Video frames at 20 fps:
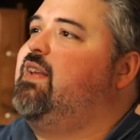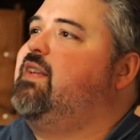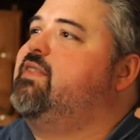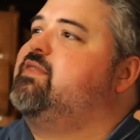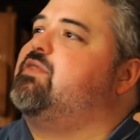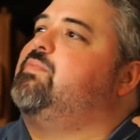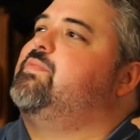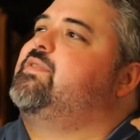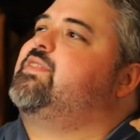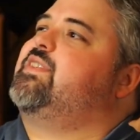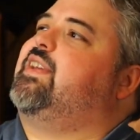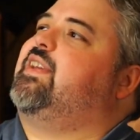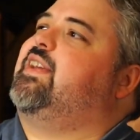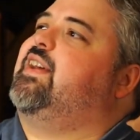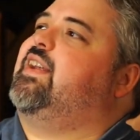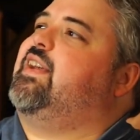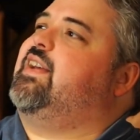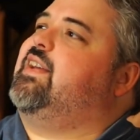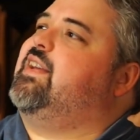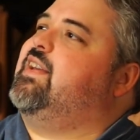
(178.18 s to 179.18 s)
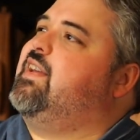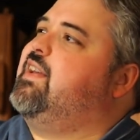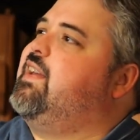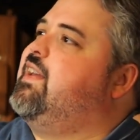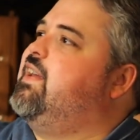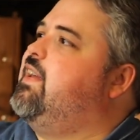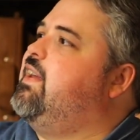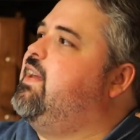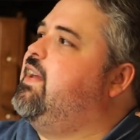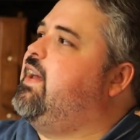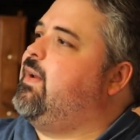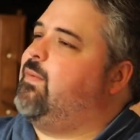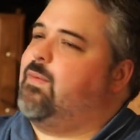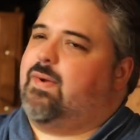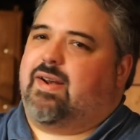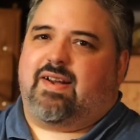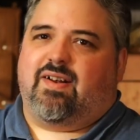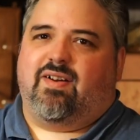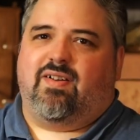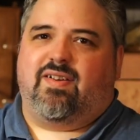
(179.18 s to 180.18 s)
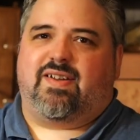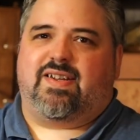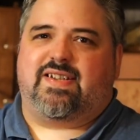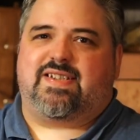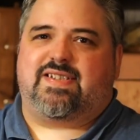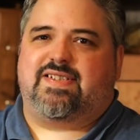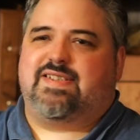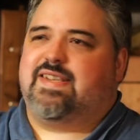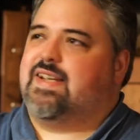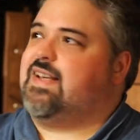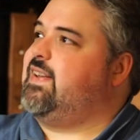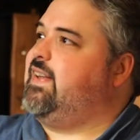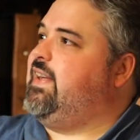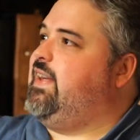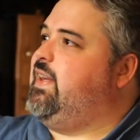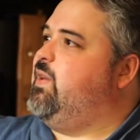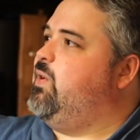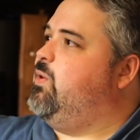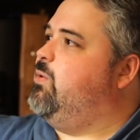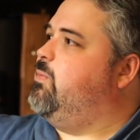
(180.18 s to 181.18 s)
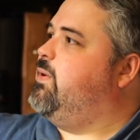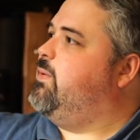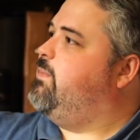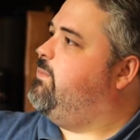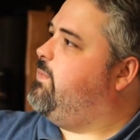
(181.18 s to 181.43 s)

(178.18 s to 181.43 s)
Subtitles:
It's almost like I don't want to call it a sickly hue, but